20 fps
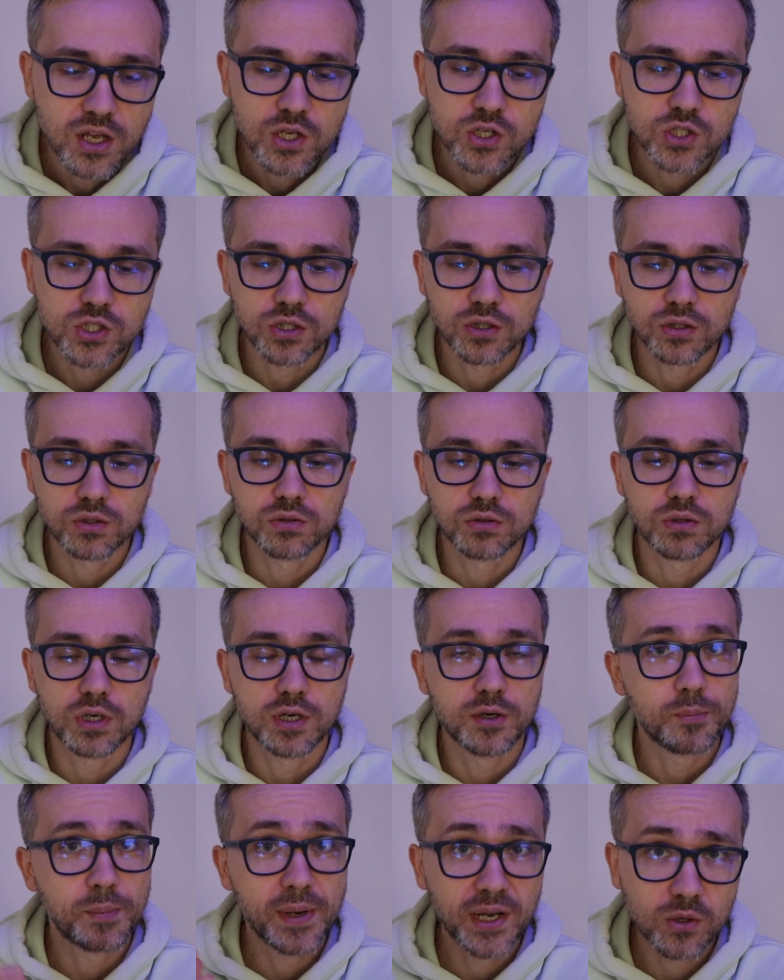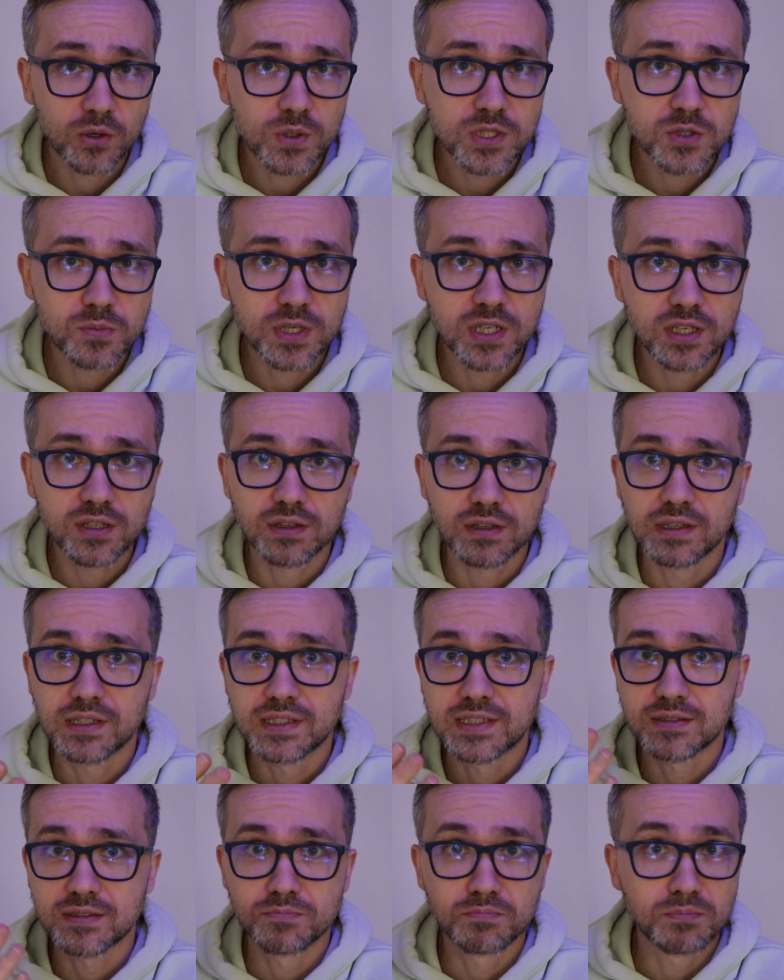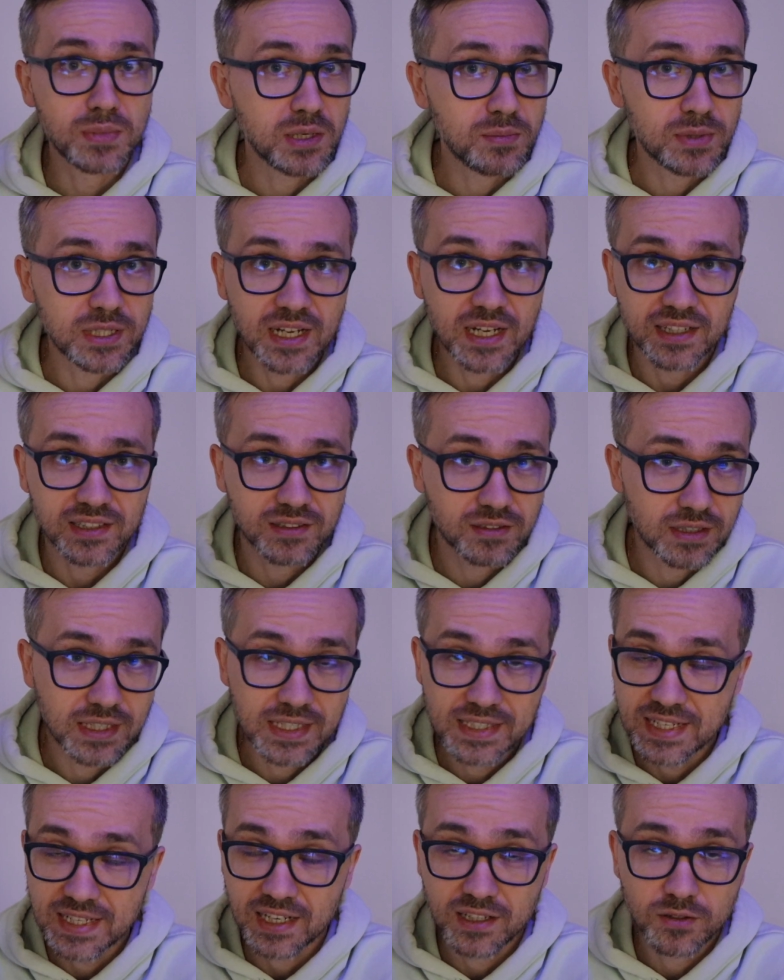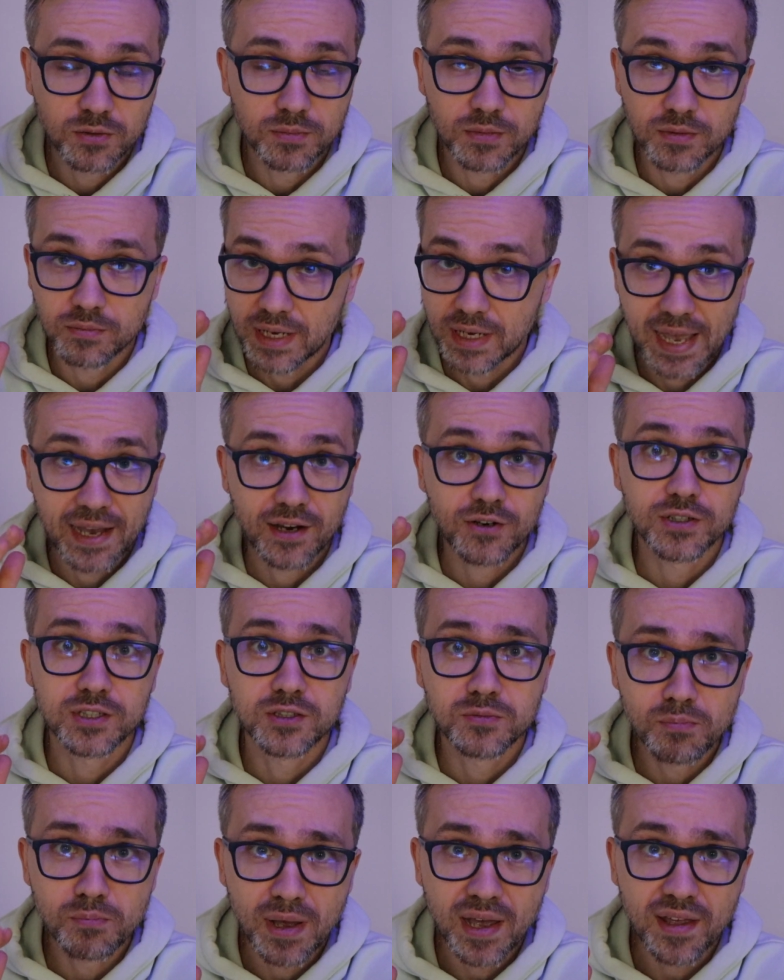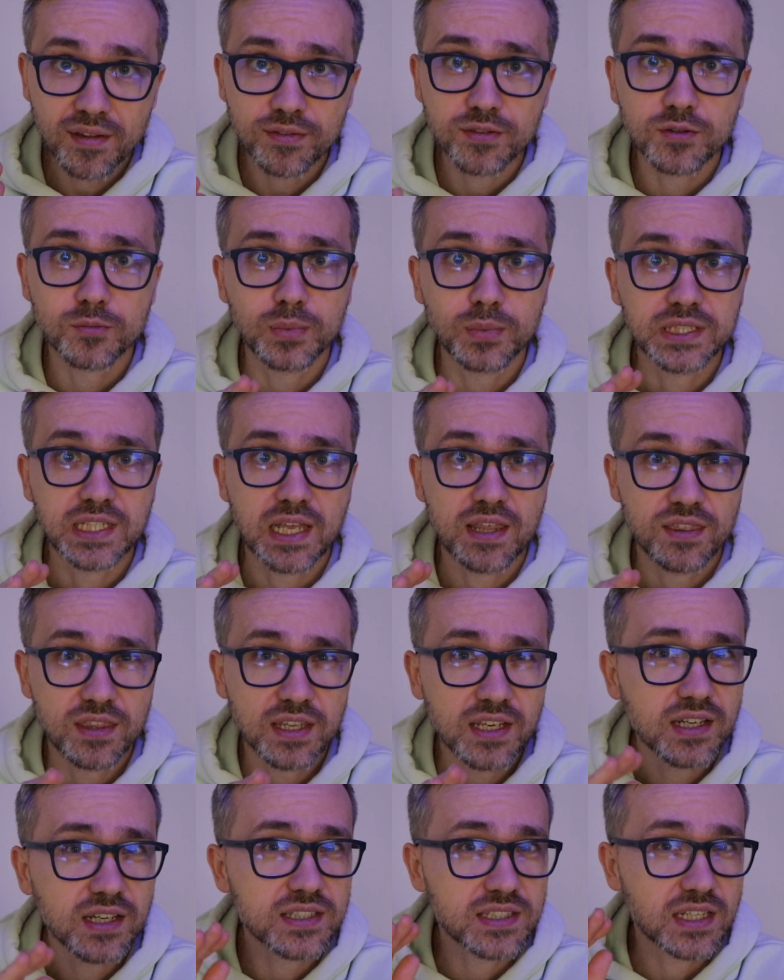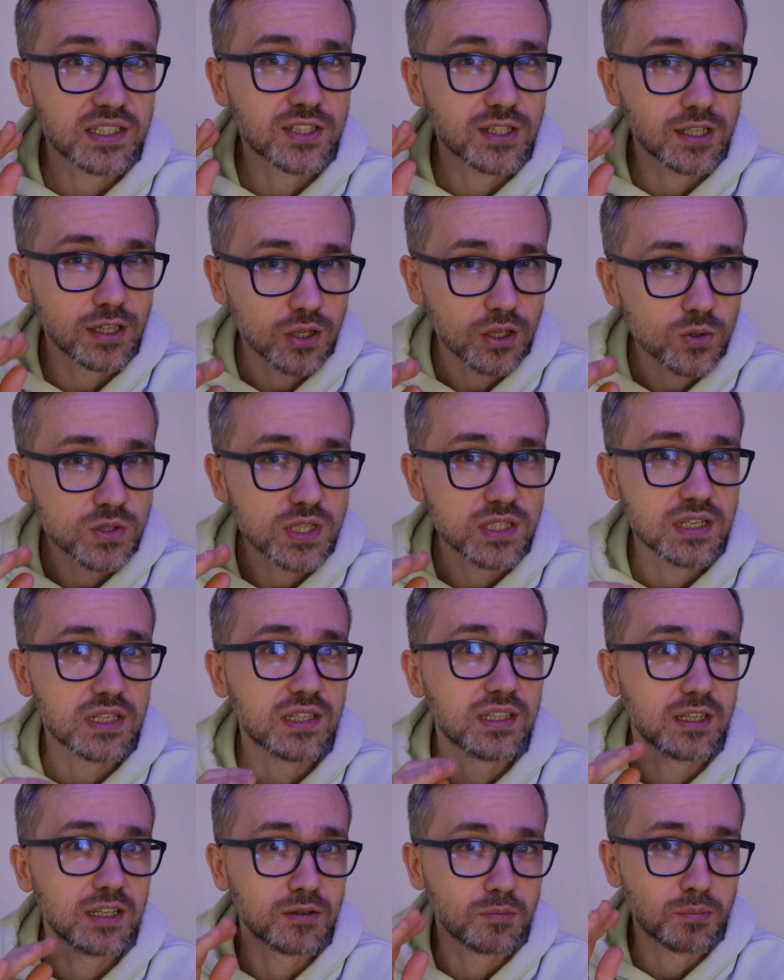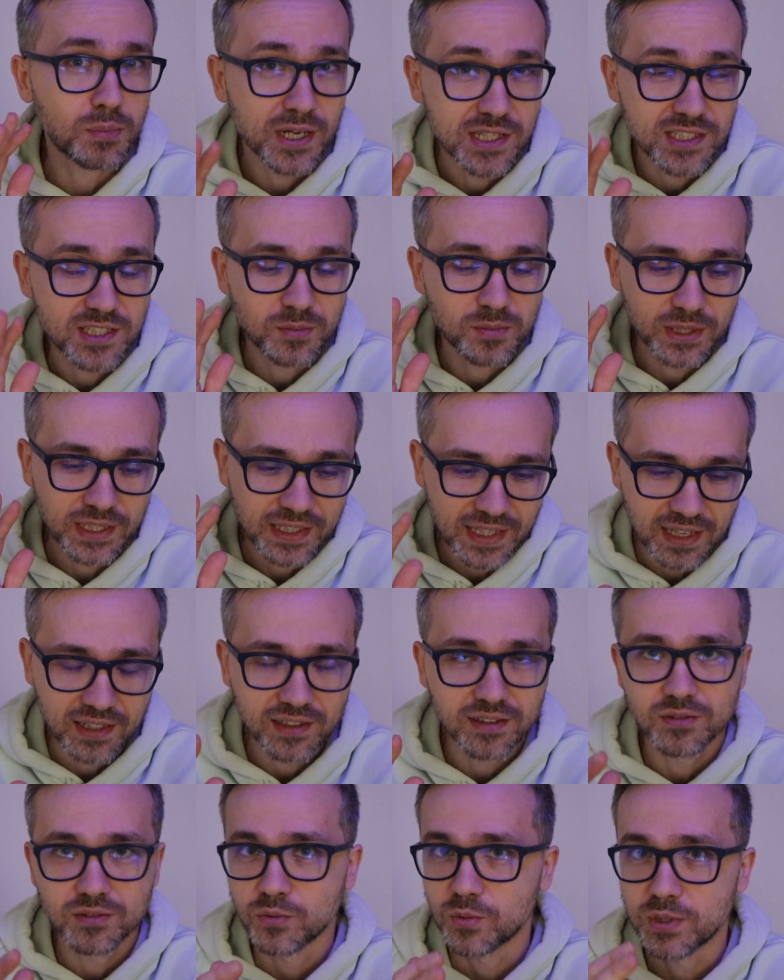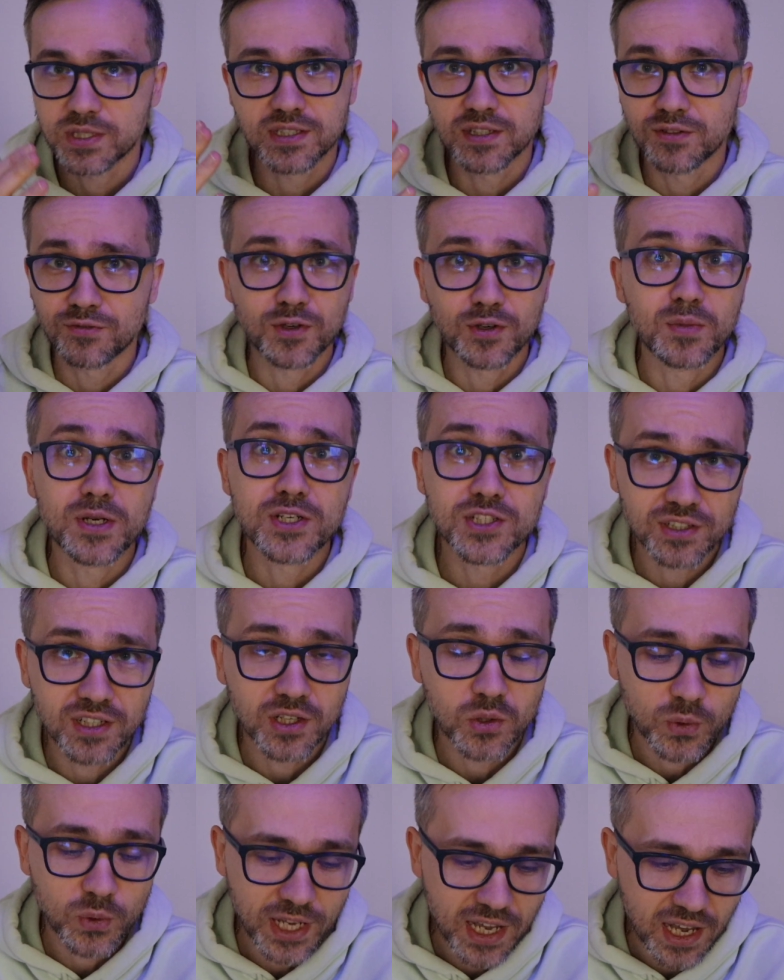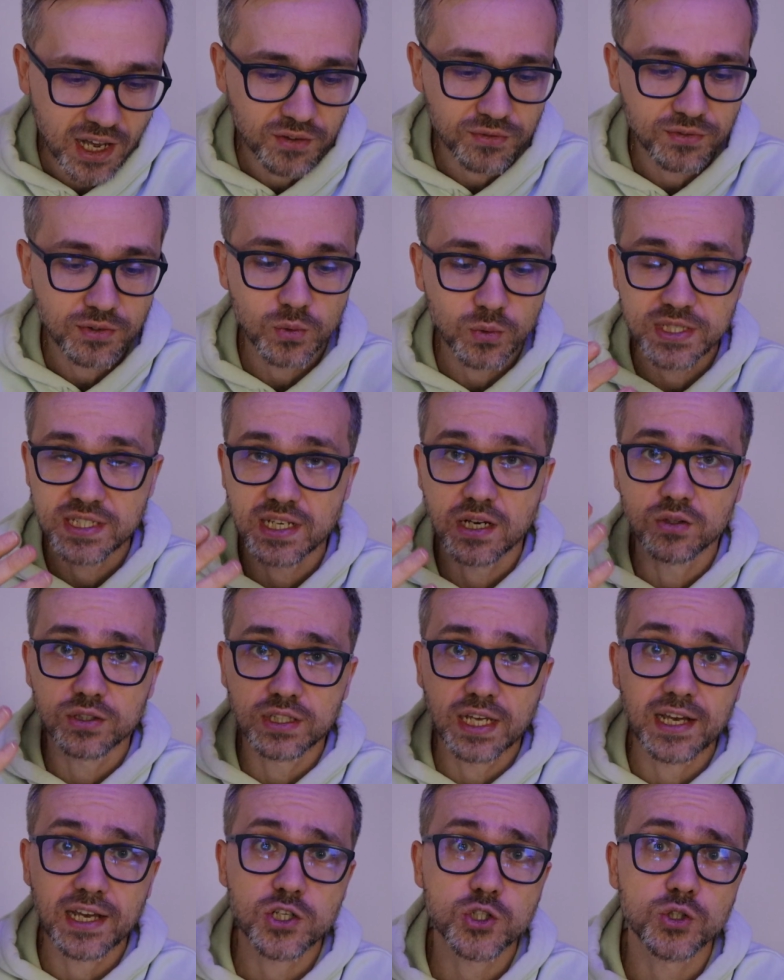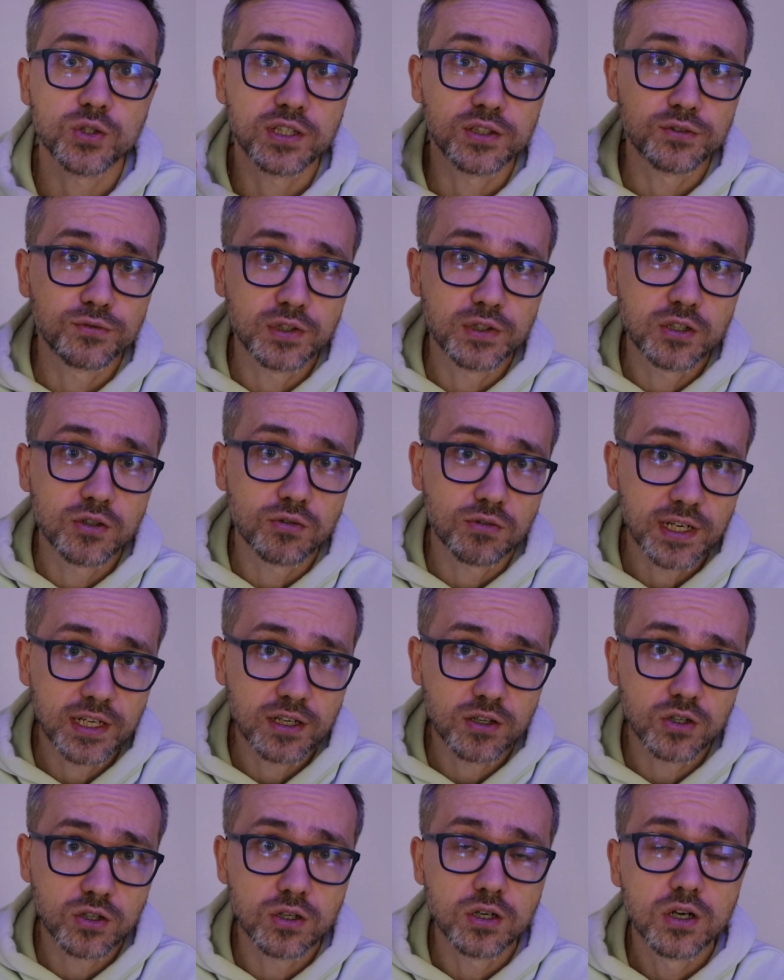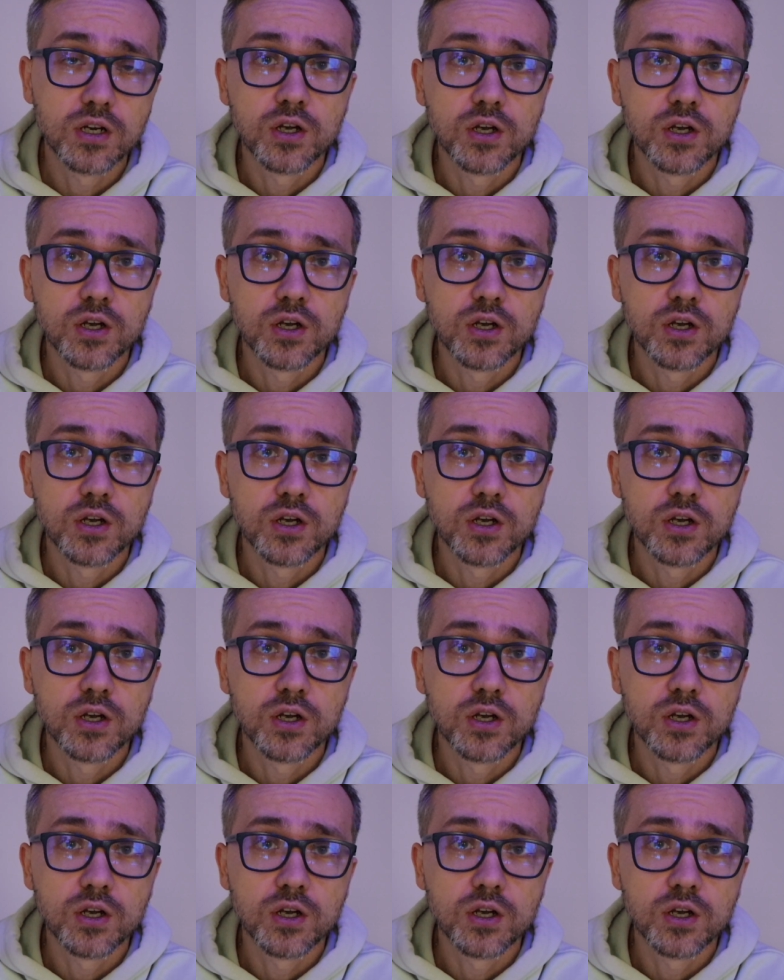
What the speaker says: So bear with me, it's maybe not exact accurate math, but I think is as close as it can possibly get with information that we have, without actual configurator